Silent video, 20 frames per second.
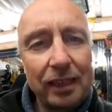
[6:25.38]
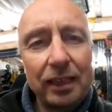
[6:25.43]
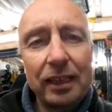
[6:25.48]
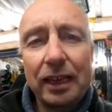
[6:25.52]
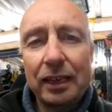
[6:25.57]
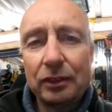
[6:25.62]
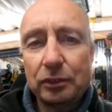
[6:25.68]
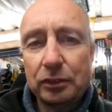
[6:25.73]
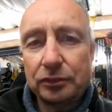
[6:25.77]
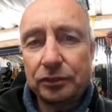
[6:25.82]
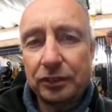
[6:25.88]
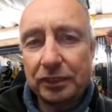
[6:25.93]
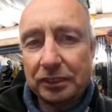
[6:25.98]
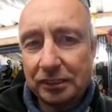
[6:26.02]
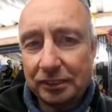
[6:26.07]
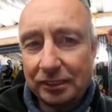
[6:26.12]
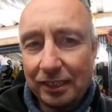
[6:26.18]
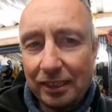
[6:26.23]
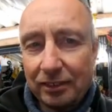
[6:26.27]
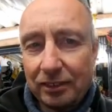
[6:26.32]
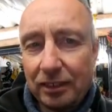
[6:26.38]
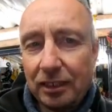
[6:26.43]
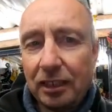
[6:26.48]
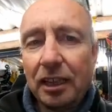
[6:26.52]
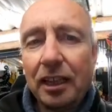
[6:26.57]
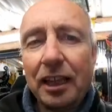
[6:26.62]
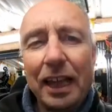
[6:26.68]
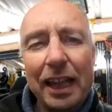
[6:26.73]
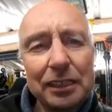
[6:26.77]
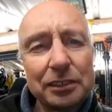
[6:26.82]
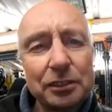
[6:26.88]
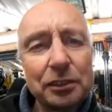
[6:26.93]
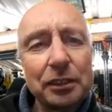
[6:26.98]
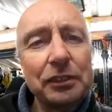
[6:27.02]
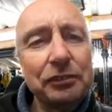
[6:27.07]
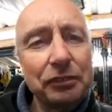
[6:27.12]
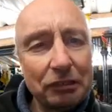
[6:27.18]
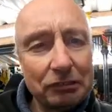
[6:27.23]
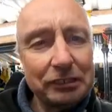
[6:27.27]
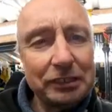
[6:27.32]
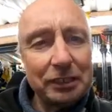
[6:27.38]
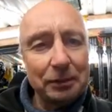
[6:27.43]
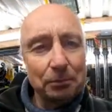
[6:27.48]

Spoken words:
here how this fits together. Actually very